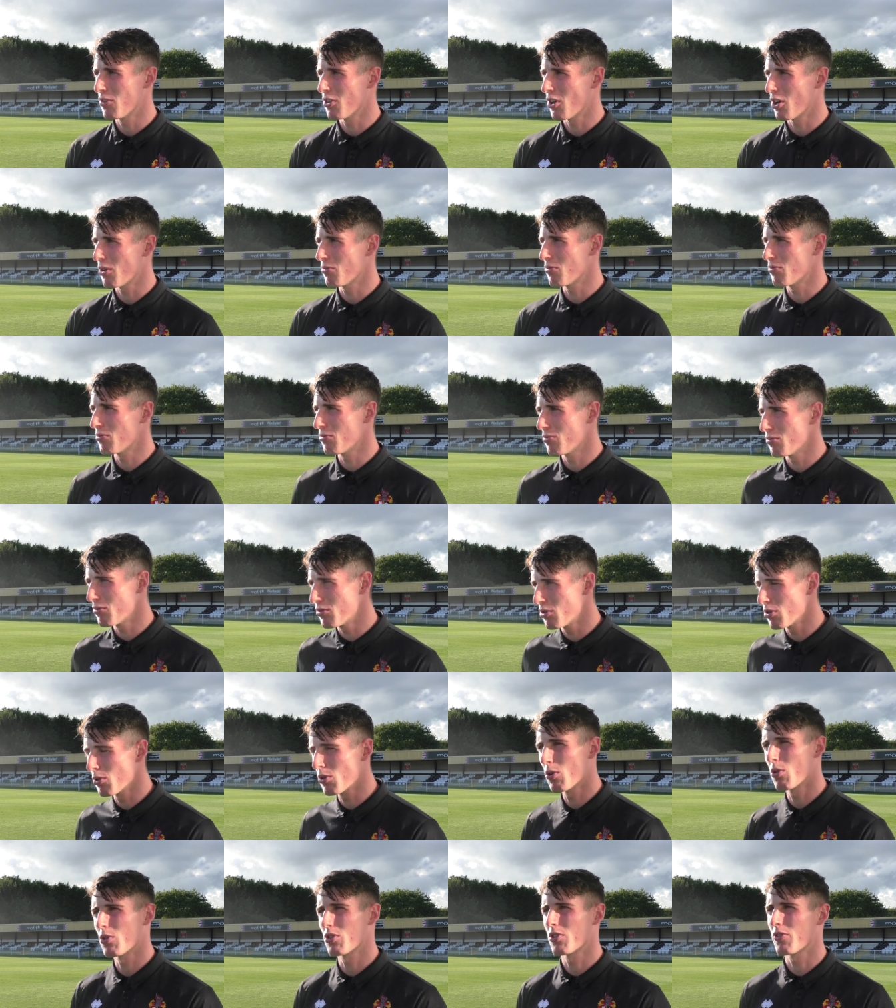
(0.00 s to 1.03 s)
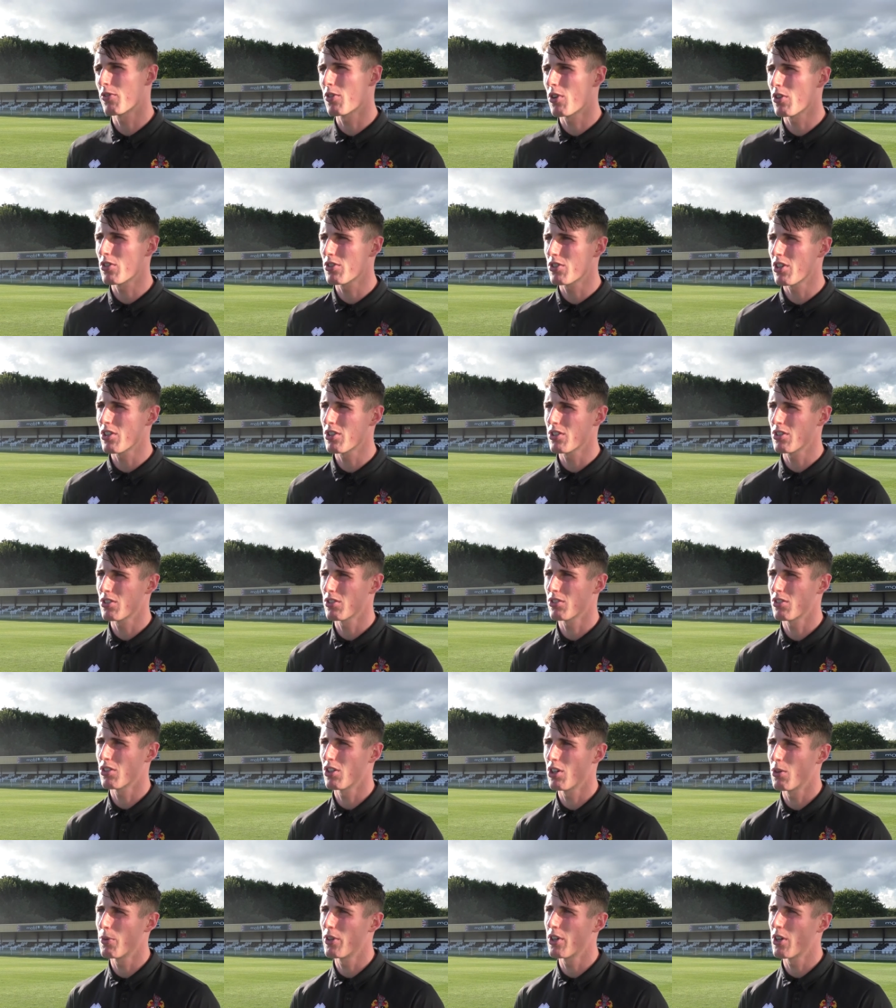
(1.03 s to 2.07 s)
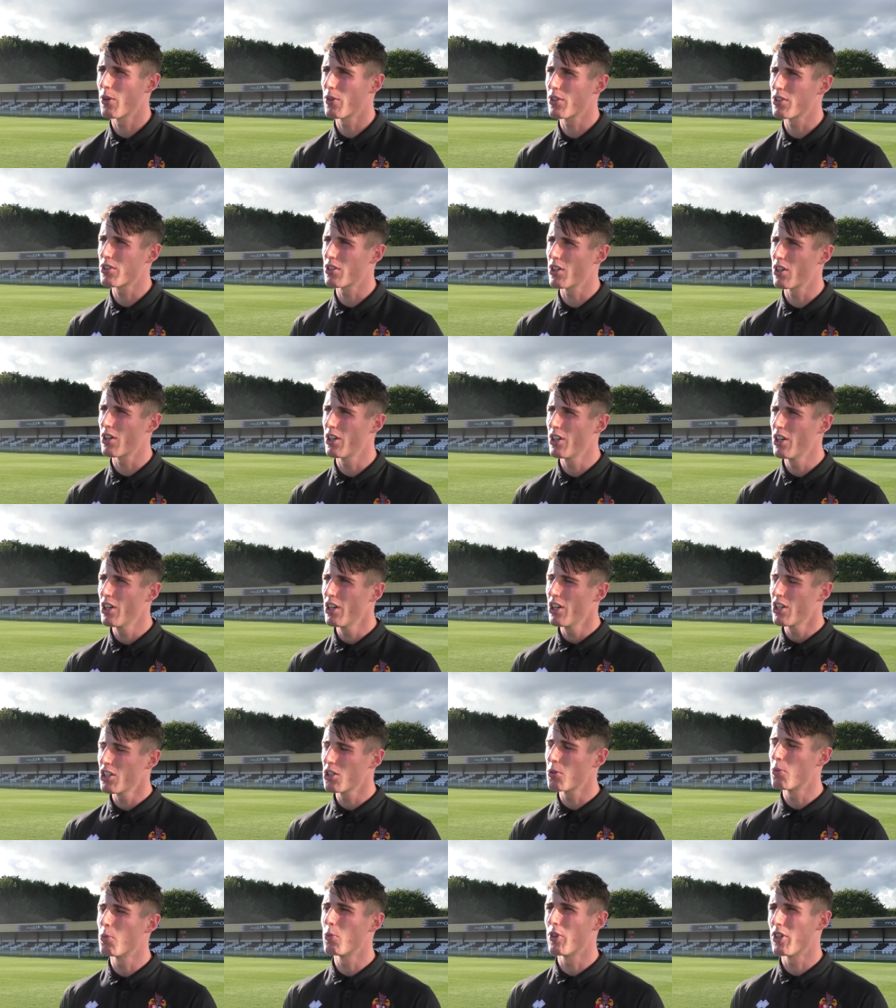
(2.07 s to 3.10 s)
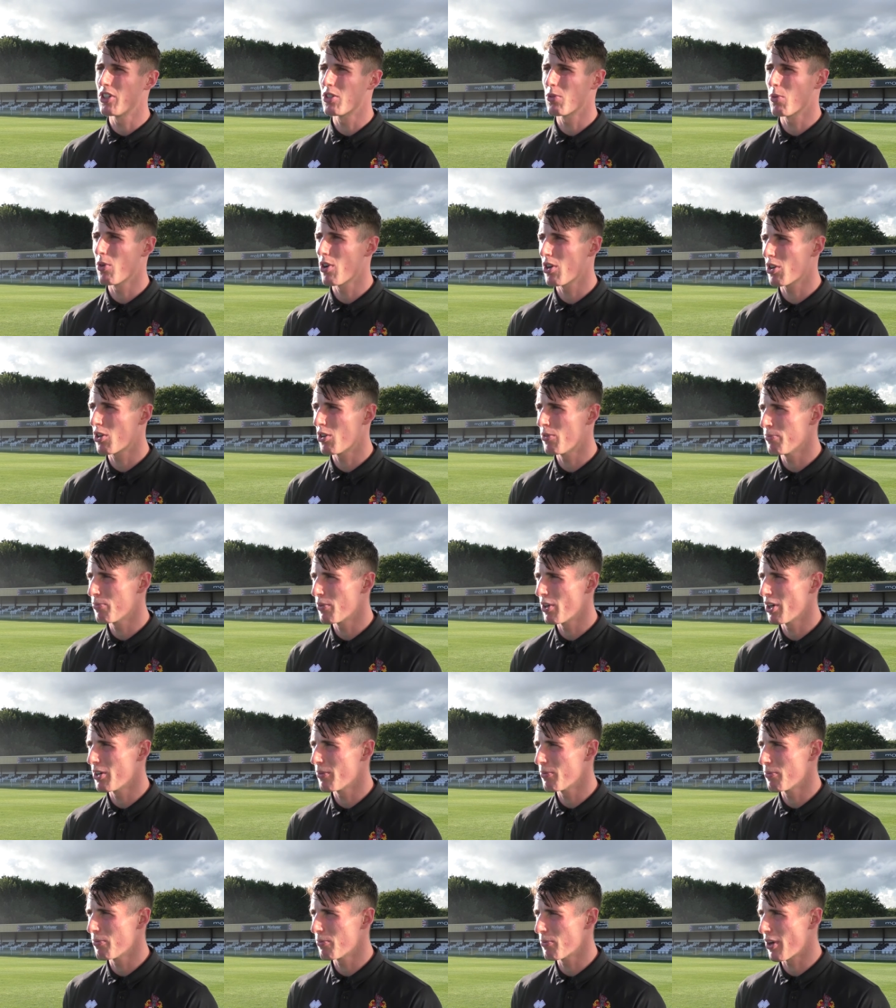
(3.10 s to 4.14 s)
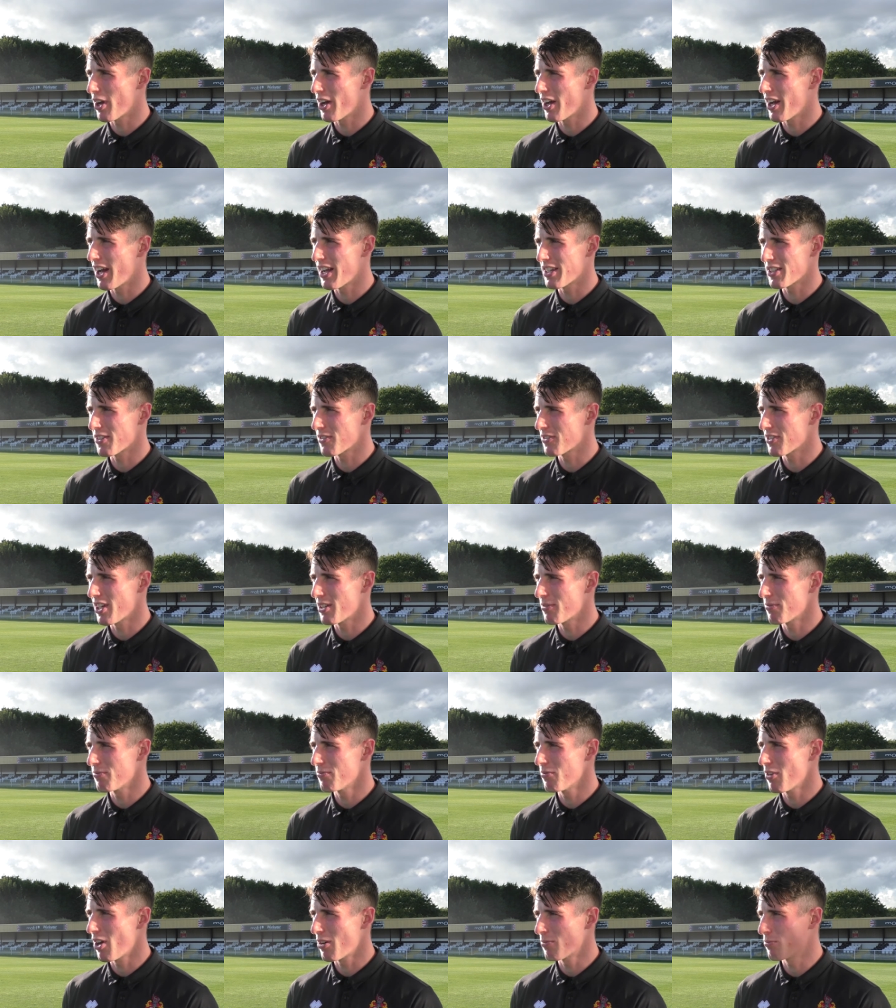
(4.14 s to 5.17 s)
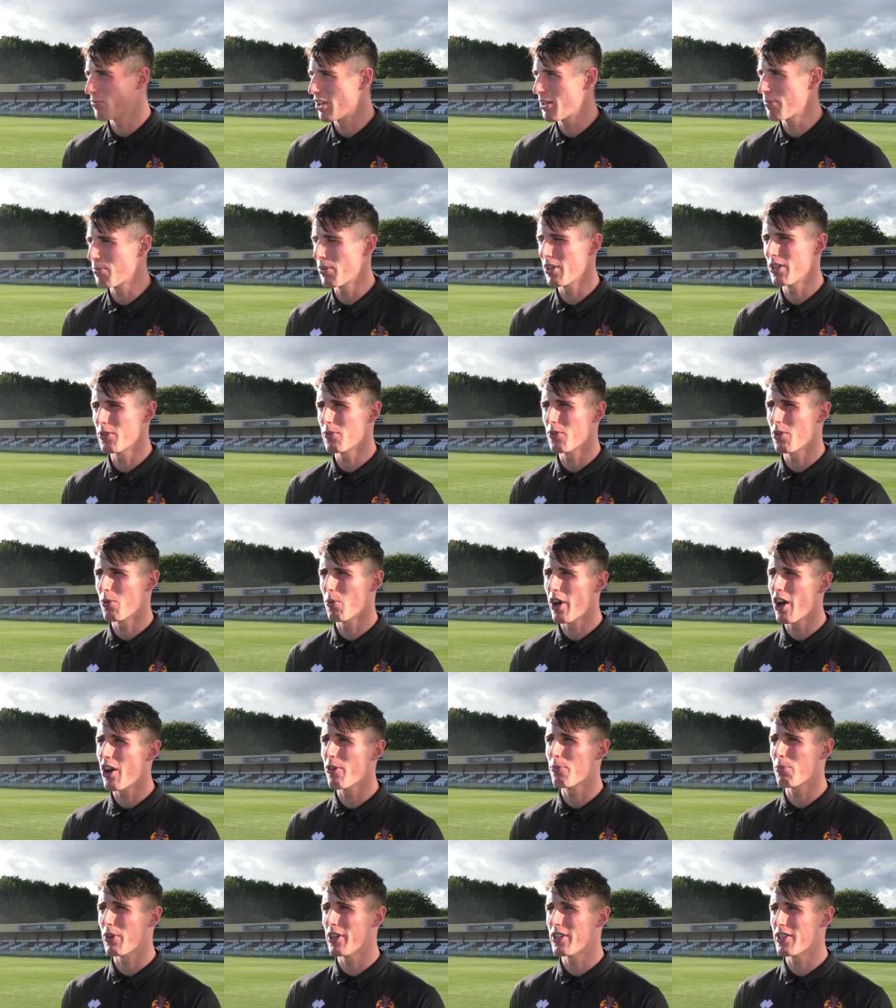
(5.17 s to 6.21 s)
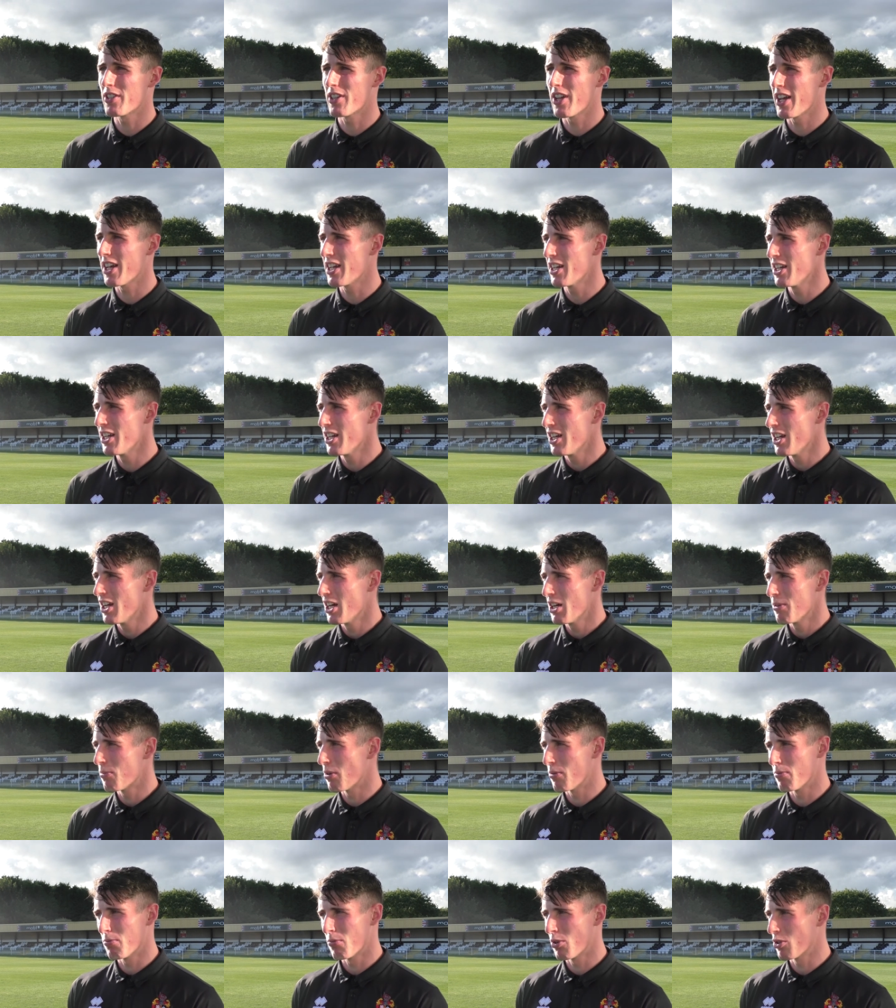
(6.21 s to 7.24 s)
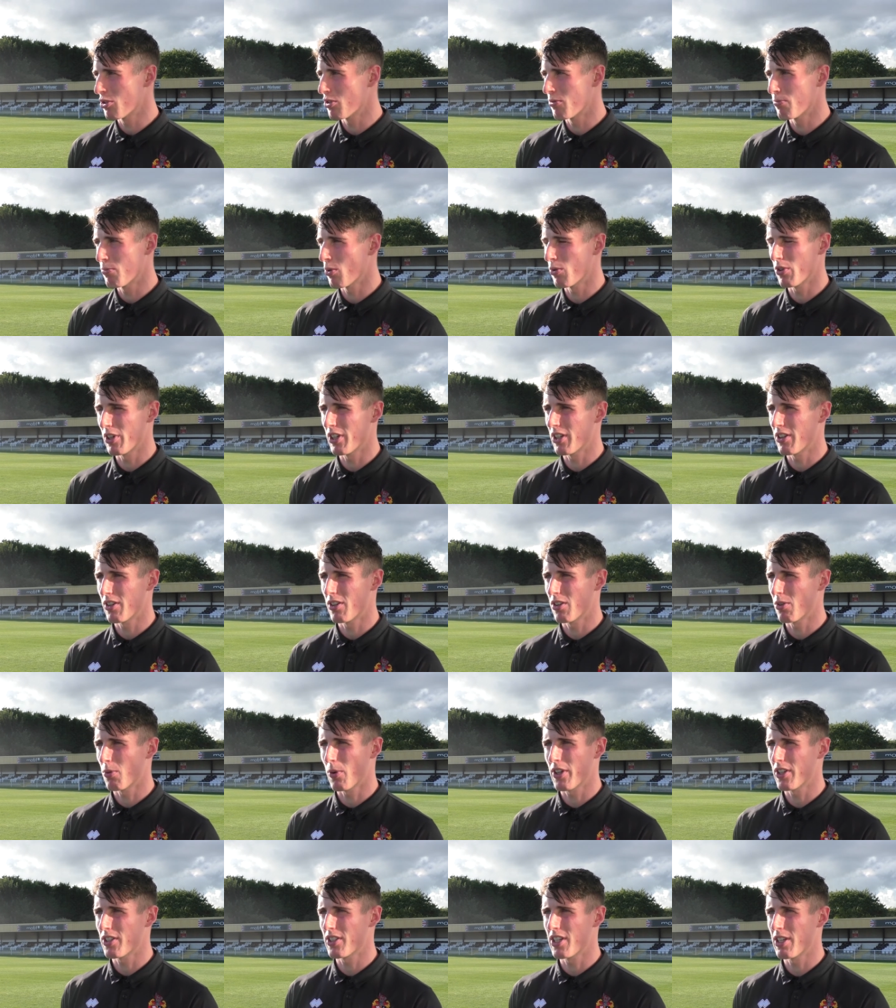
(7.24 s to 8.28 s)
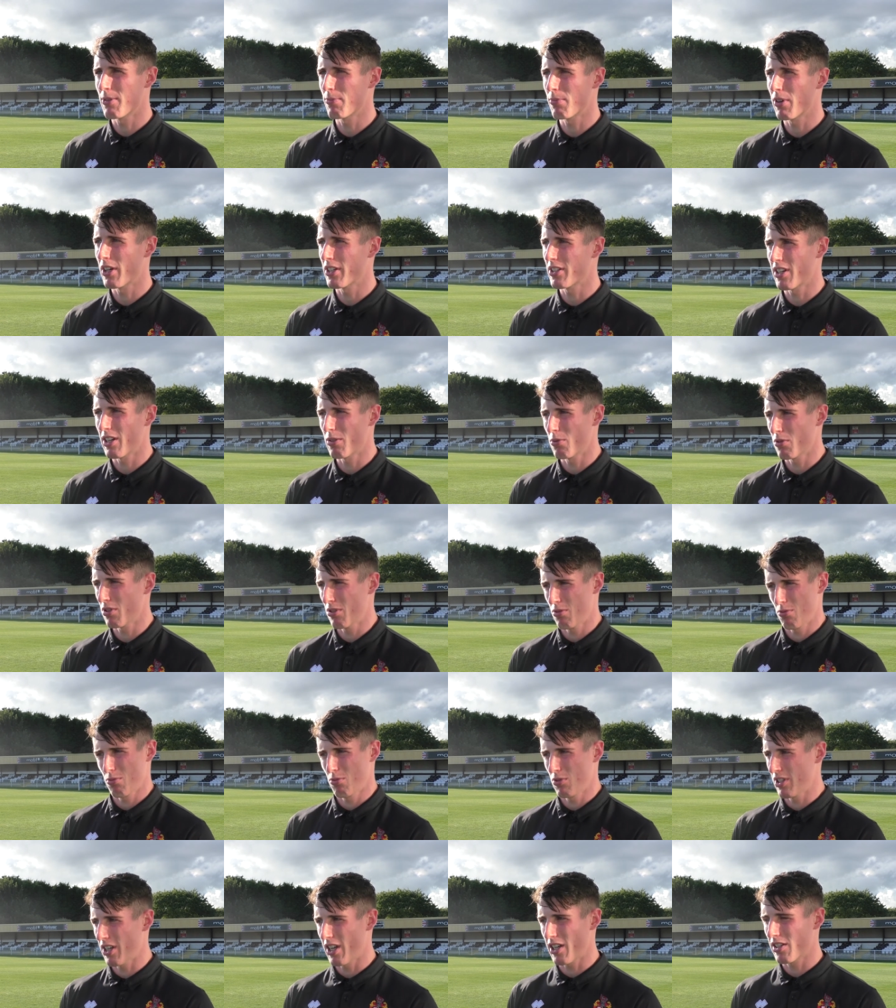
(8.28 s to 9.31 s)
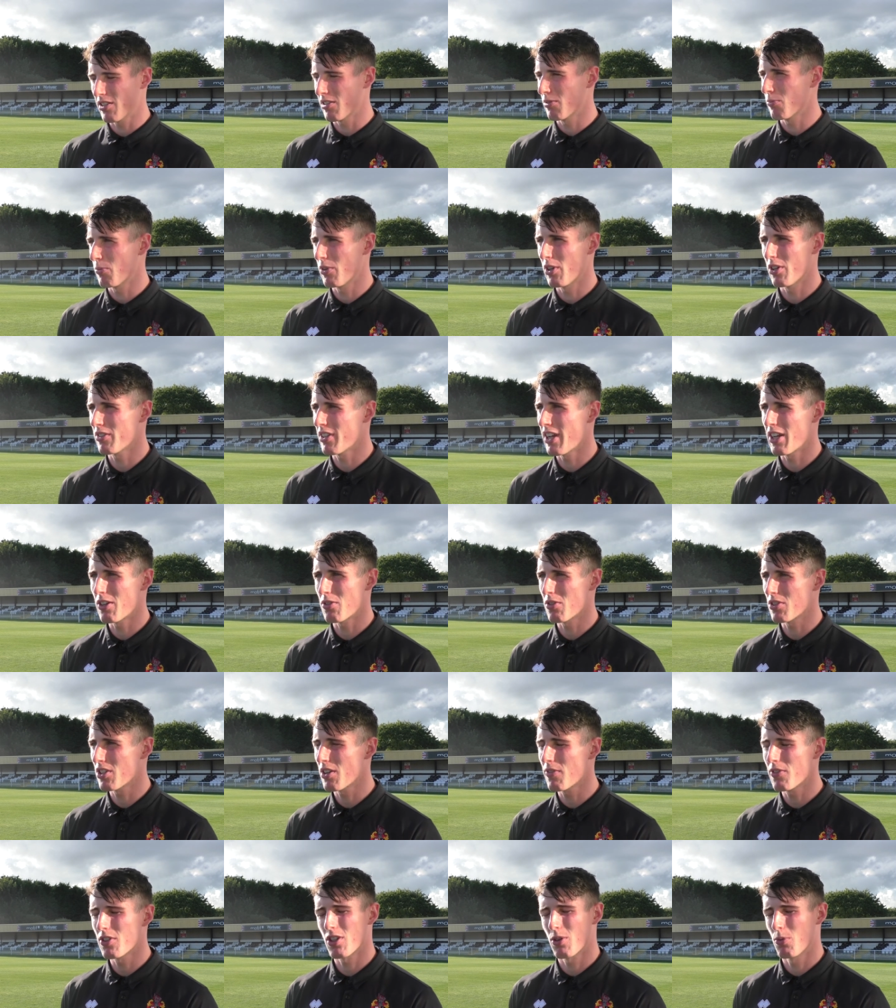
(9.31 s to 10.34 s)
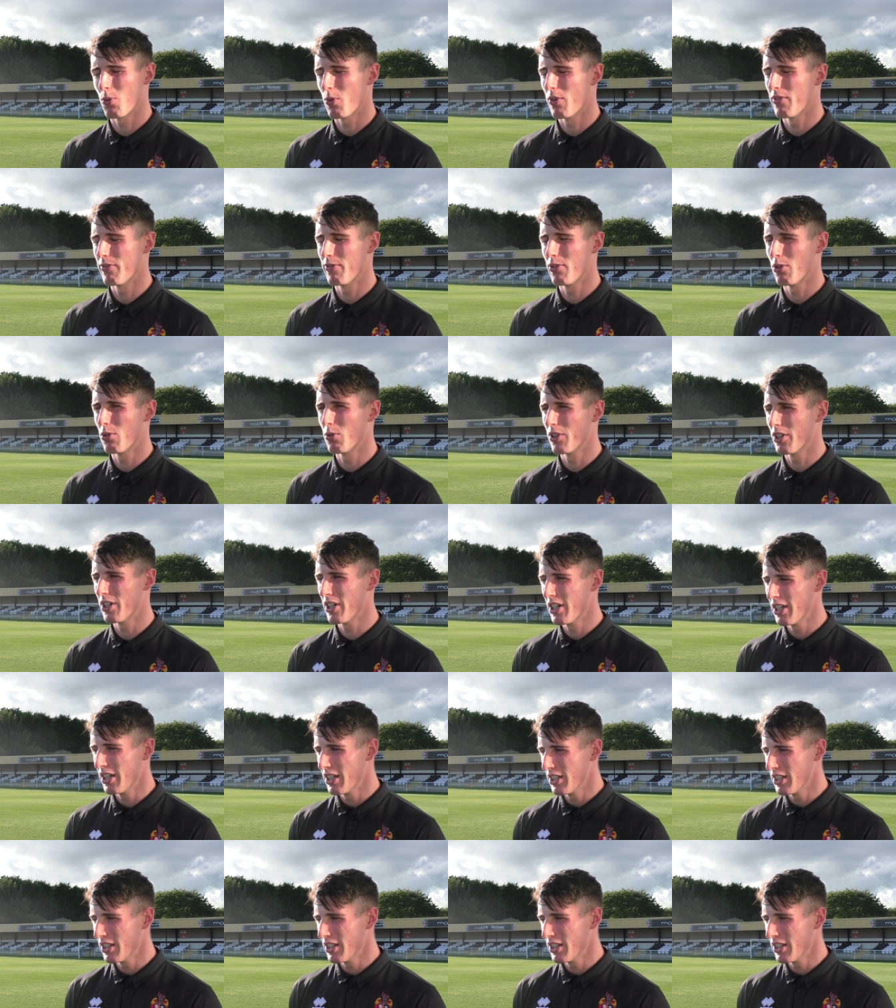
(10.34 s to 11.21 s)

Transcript: You know, two corners have cost us. You know, we know it's something we need to work on. But as I've said, I'm really pleased with the way I've played today. But most importantly, the way the team played today was excellent. We looked dangerous every time we went forward.